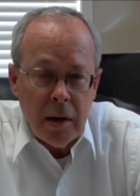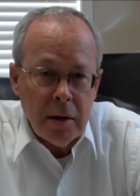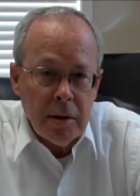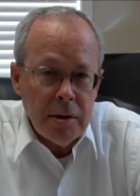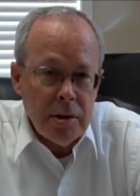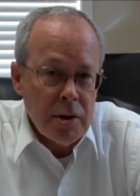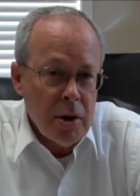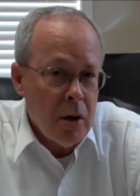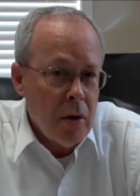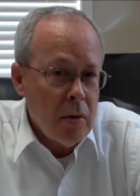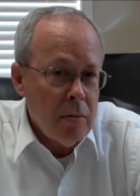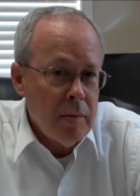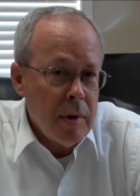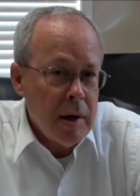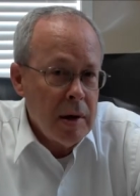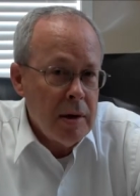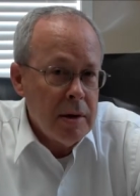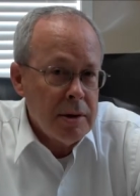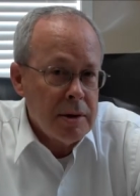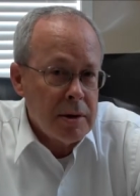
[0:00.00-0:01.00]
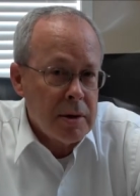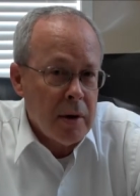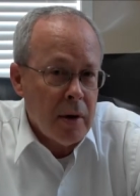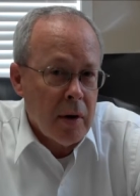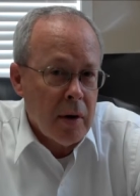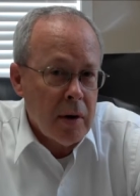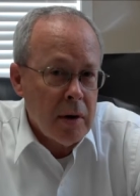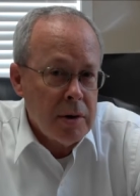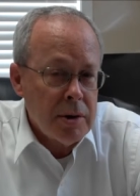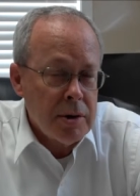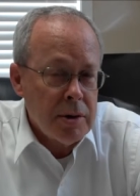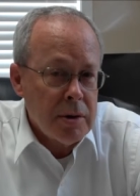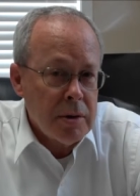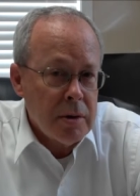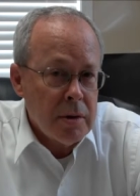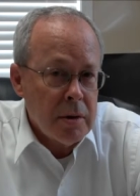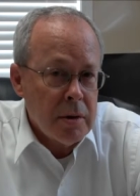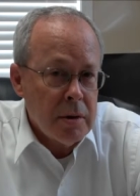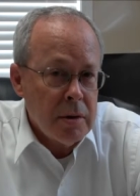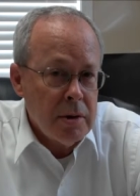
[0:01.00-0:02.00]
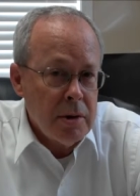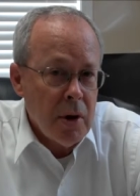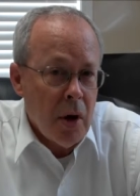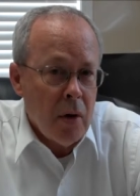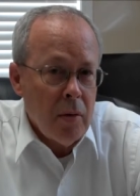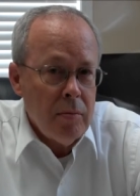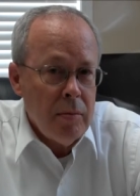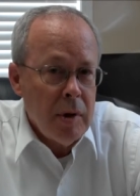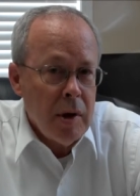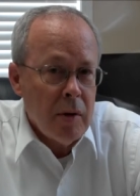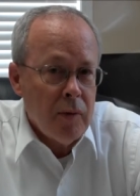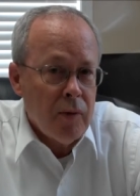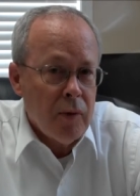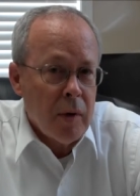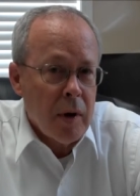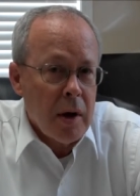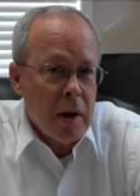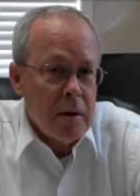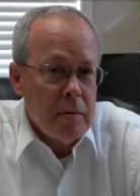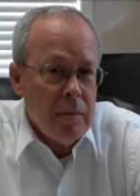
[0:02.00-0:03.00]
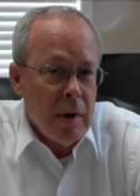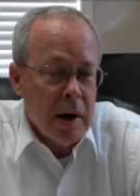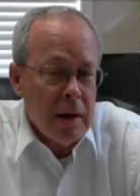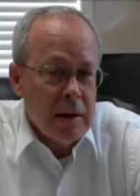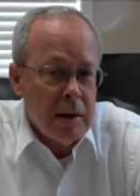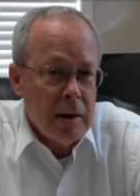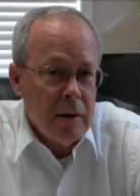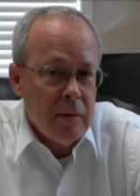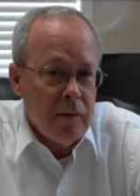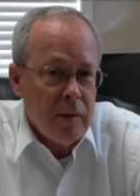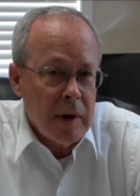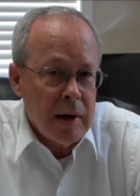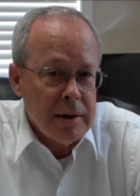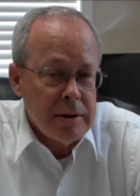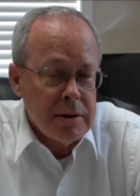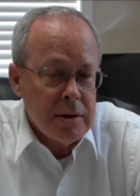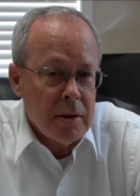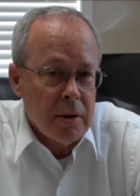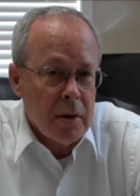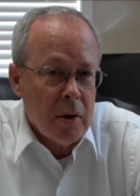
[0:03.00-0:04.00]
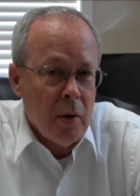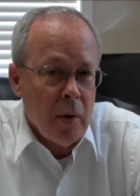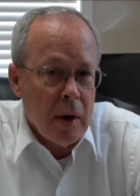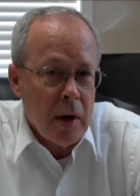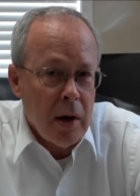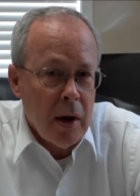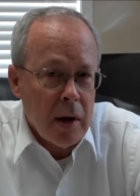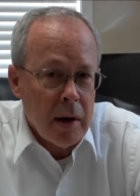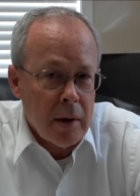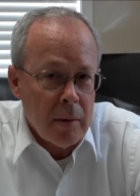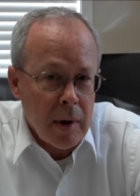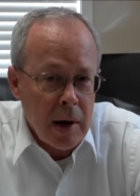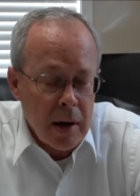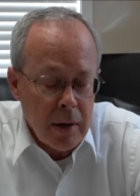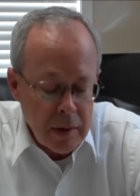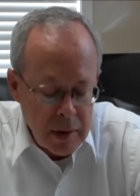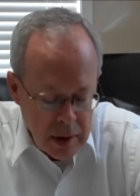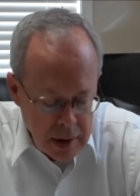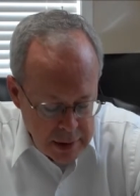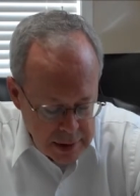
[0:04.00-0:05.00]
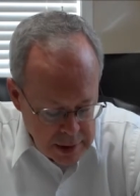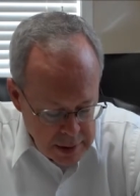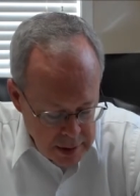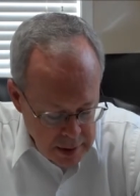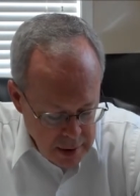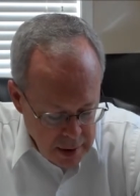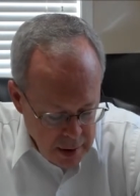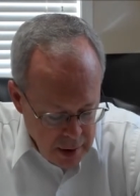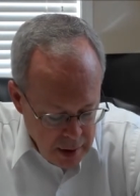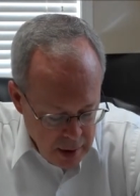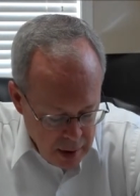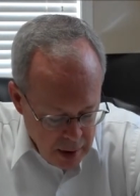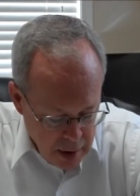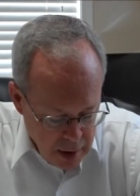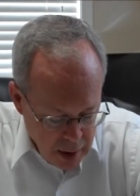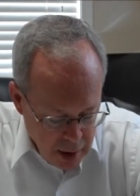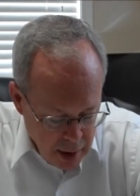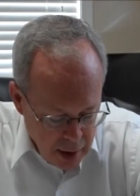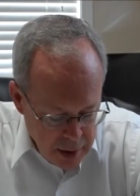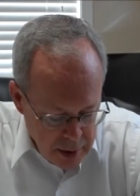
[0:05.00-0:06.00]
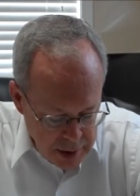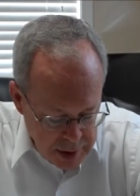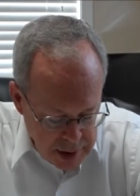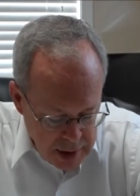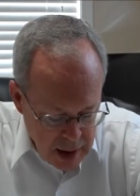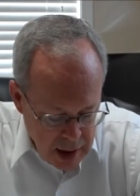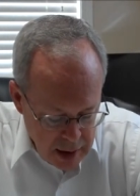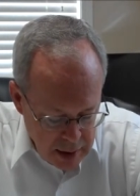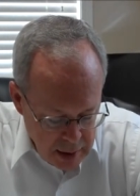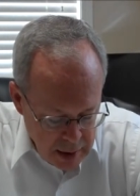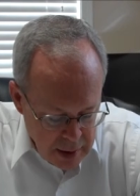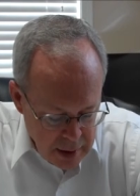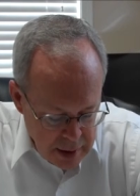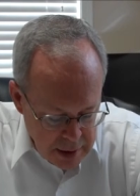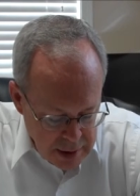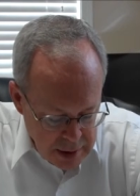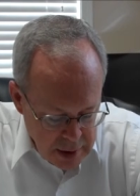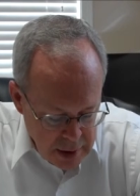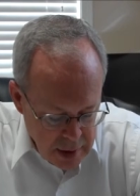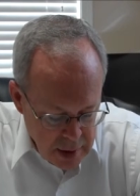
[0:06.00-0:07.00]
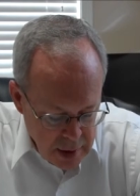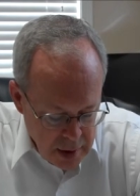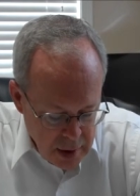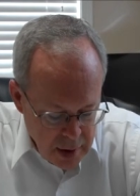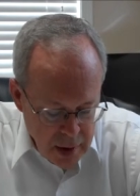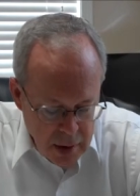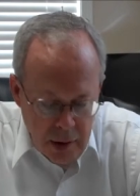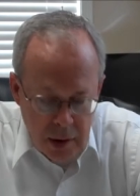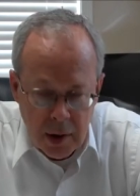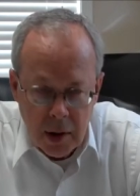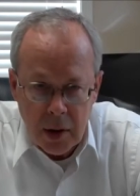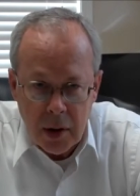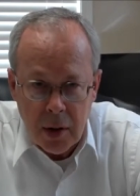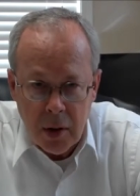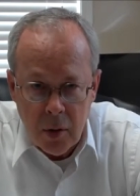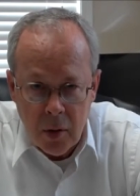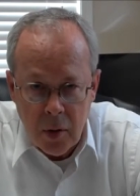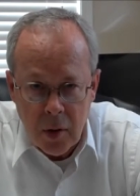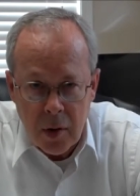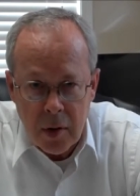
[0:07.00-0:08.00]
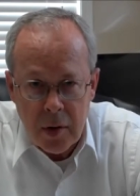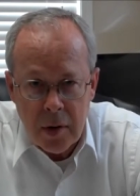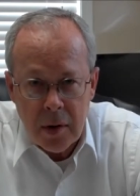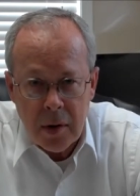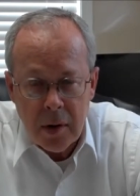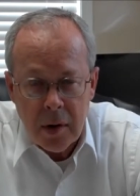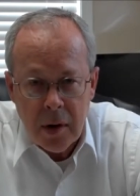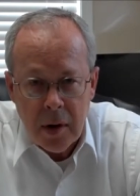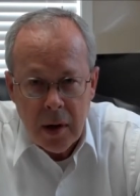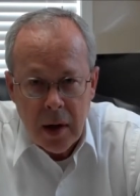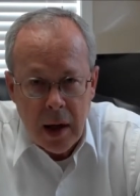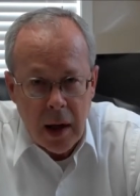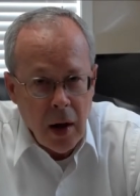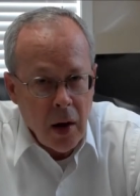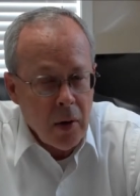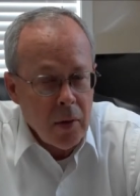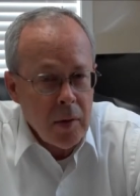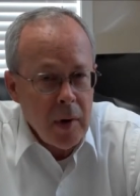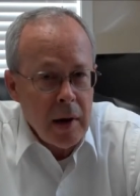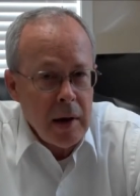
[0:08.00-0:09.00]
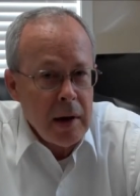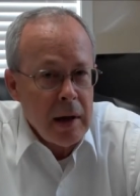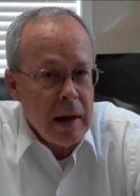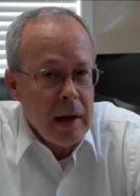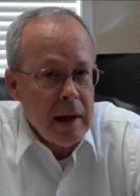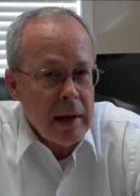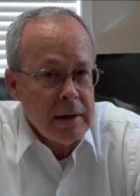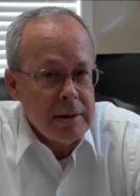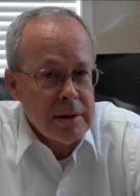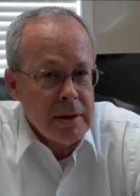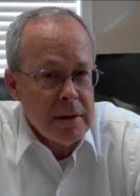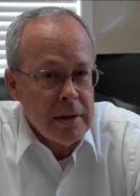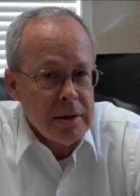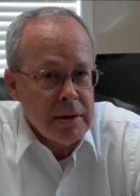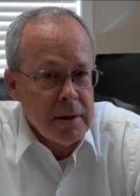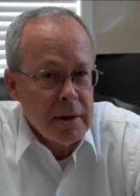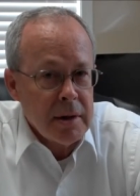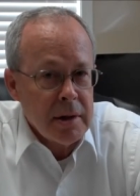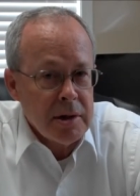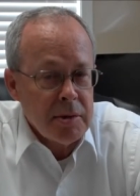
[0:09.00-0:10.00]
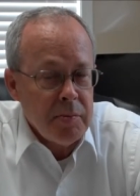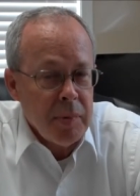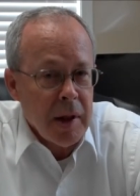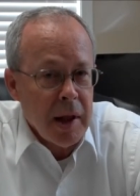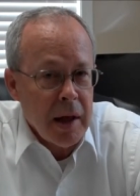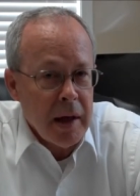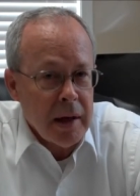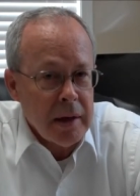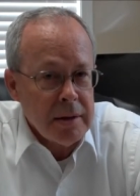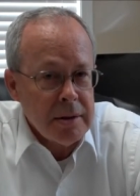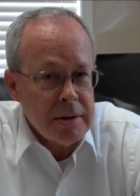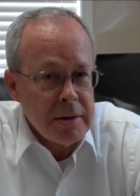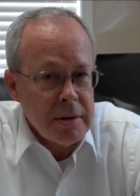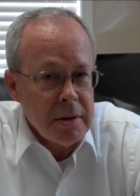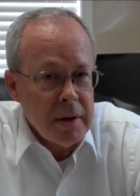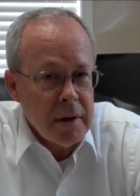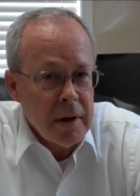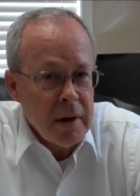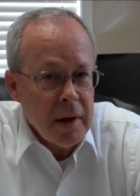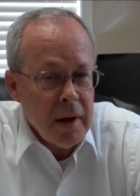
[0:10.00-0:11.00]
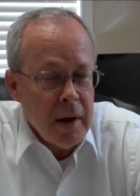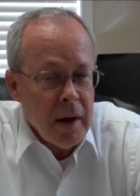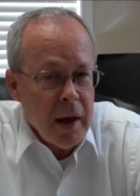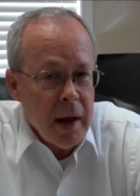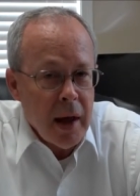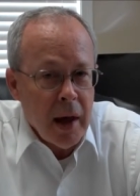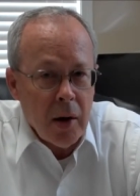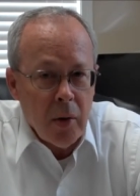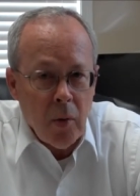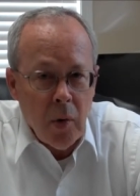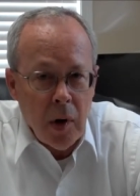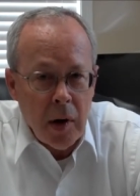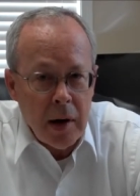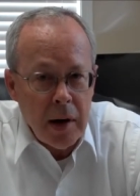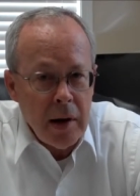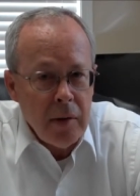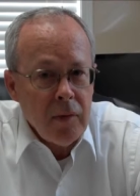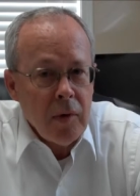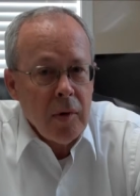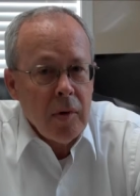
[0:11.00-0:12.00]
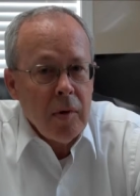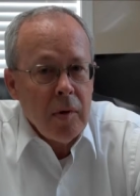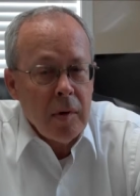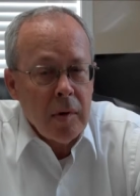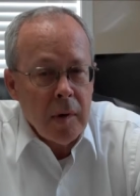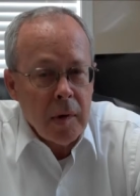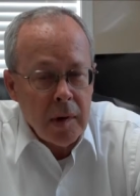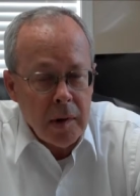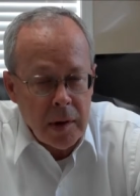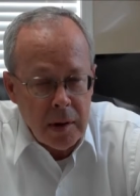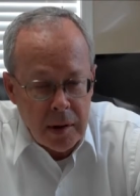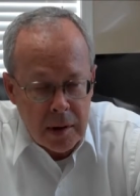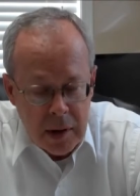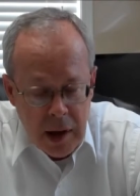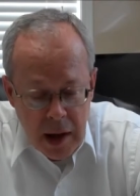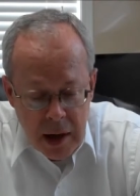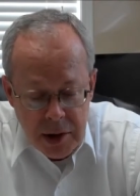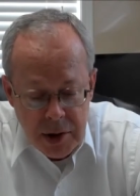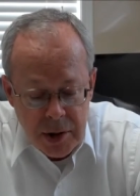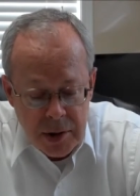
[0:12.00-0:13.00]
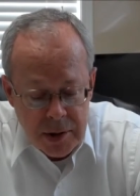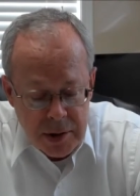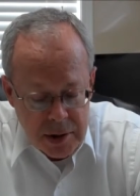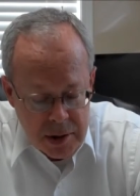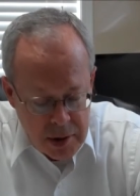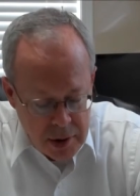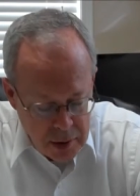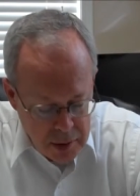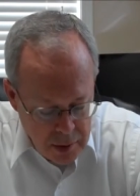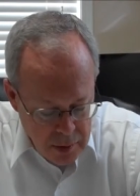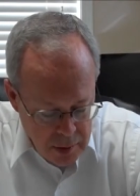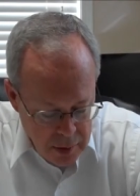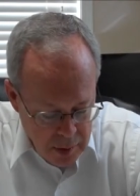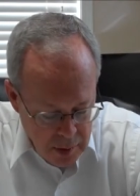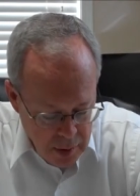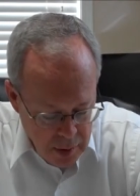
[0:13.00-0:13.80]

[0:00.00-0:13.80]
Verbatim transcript: don't be discouraged. Don't be afraid by the events that are going on around us. Understand this the Lord already has this in his plans, and whatever nations do,